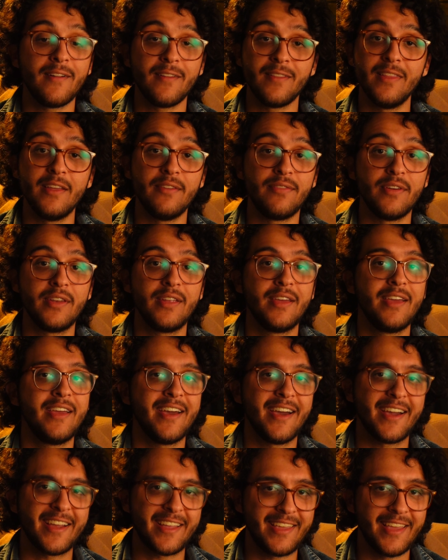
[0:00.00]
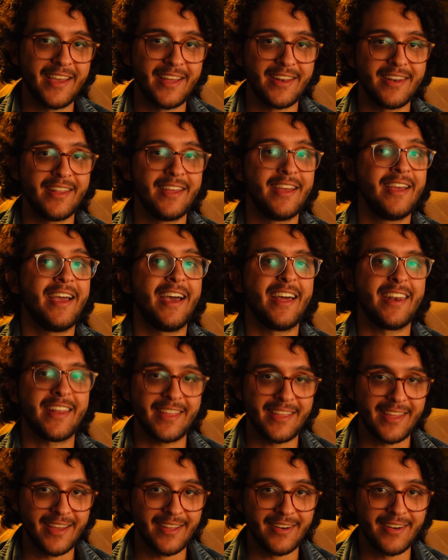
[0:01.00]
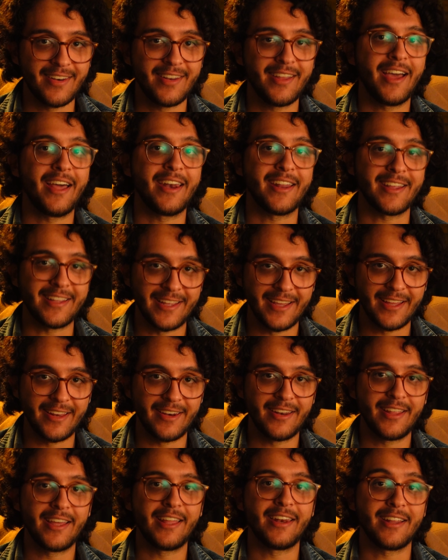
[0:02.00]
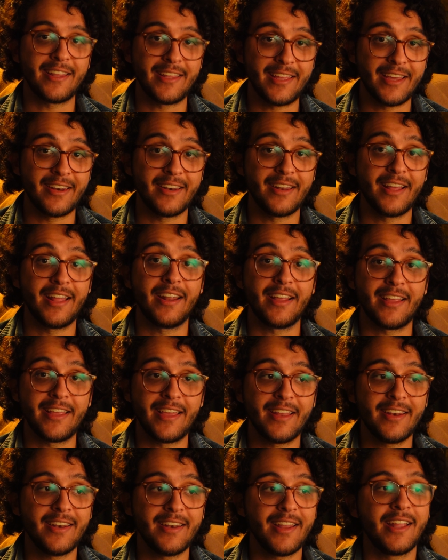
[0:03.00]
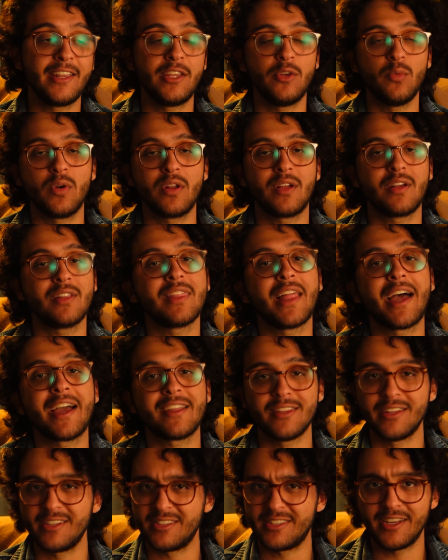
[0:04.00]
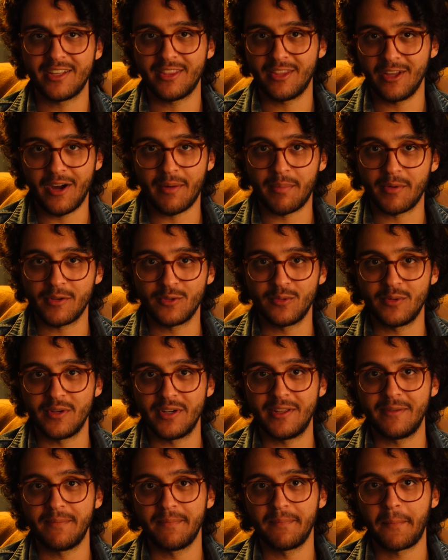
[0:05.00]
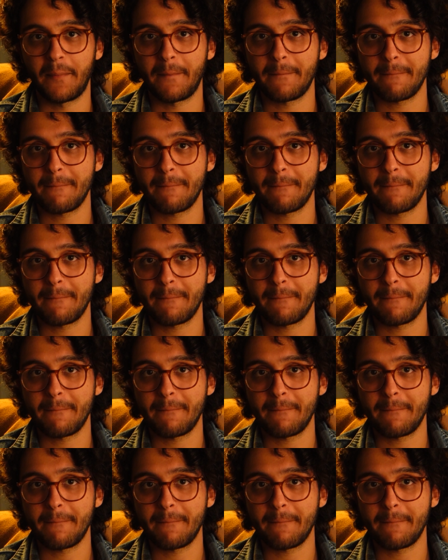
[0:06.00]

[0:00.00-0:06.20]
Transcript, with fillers: live it again and again and again and again and again, and you would gladly take the opportunity. It's